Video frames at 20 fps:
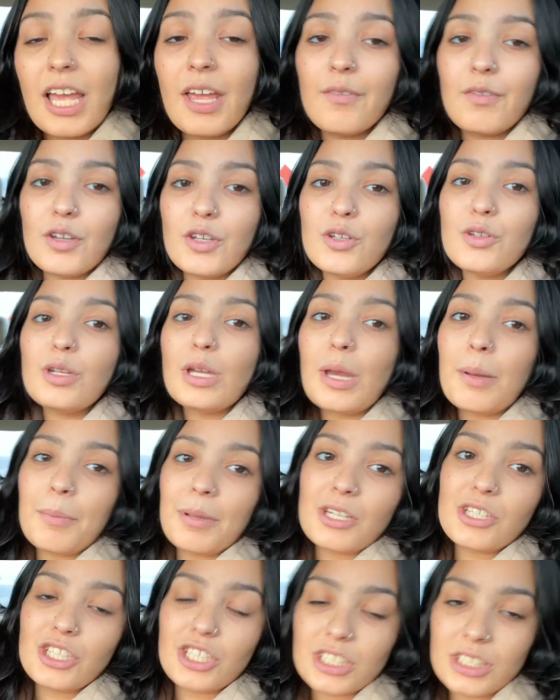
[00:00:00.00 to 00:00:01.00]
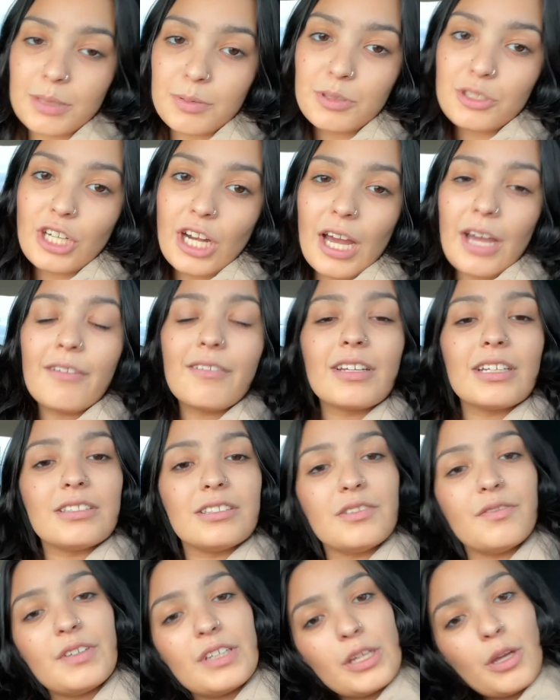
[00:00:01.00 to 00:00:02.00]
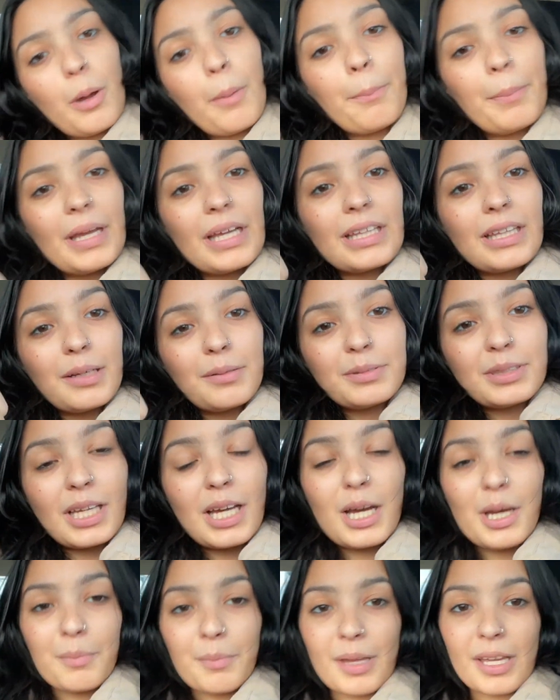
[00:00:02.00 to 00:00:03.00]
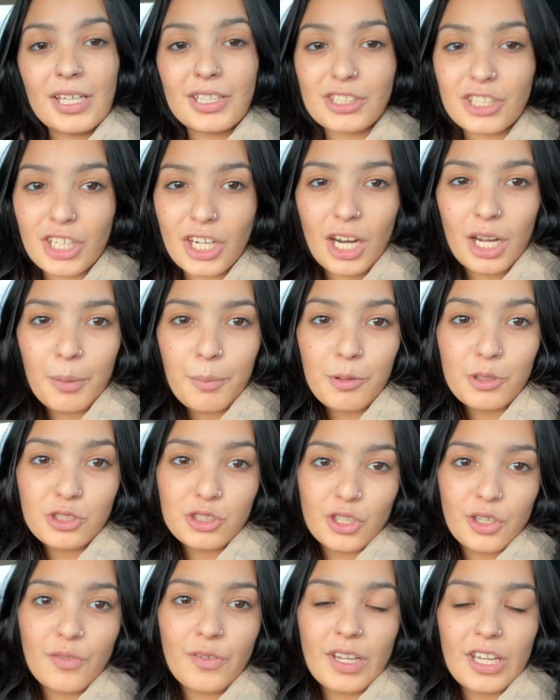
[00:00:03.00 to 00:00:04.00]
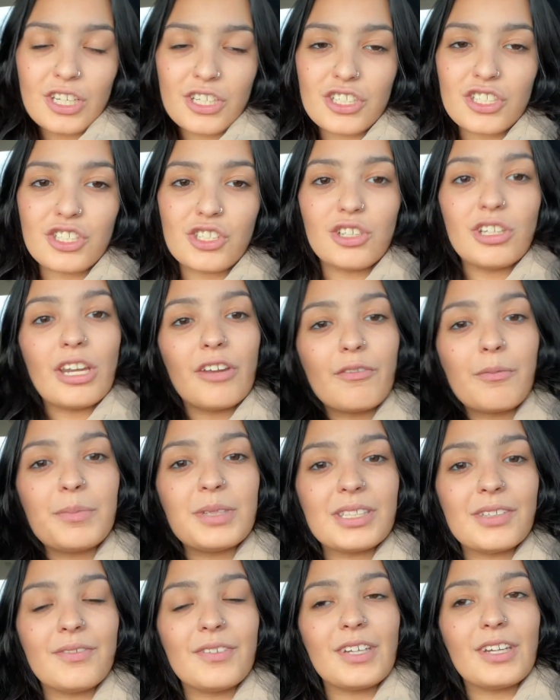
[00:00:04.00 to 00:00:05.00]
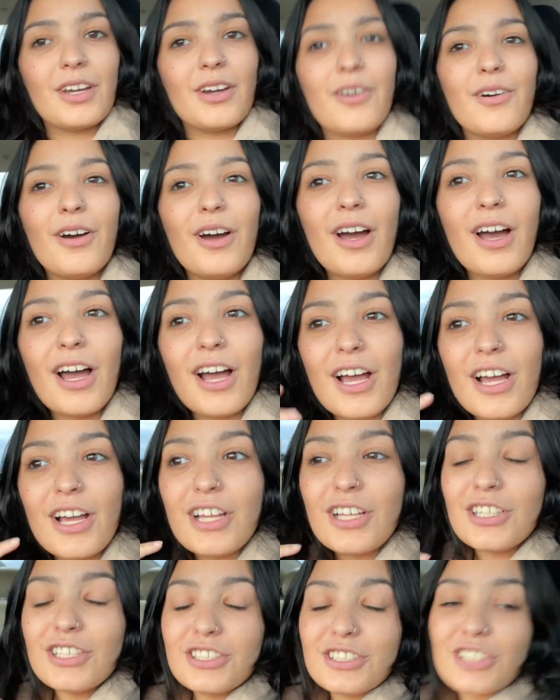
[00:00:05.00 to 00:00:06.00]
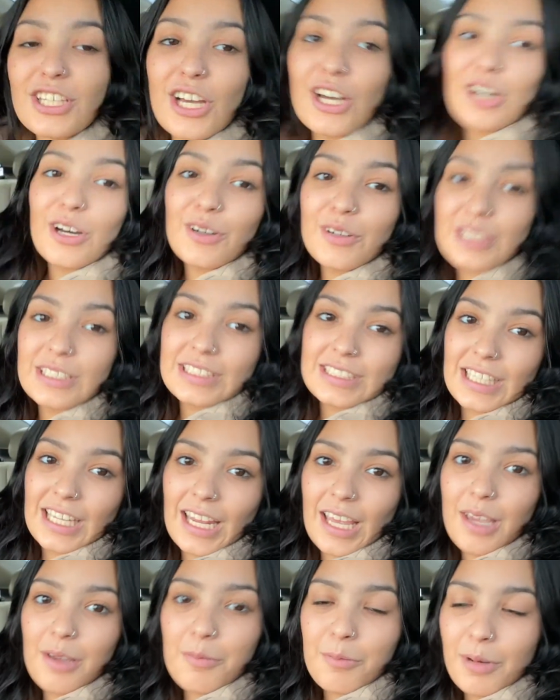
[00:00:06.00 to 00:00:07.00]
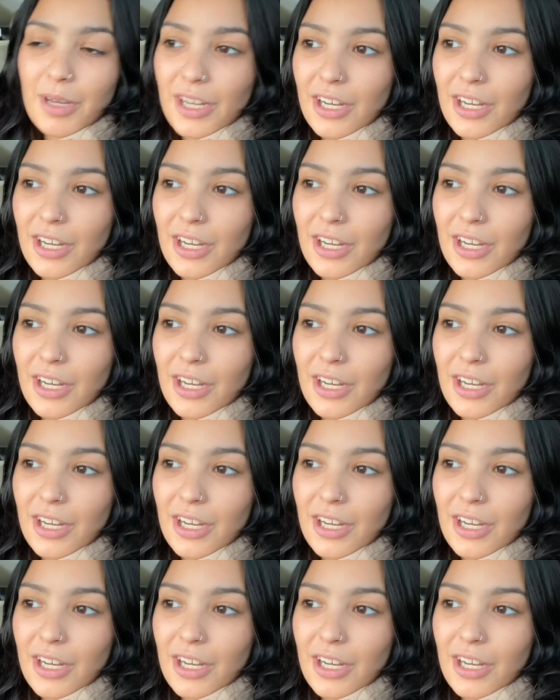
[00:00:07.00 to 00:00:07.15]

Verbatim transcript: If you're new here, make sure to subscribe, give this video a big thumbs up, and turn on your post notifications so you never miss a video. So today we're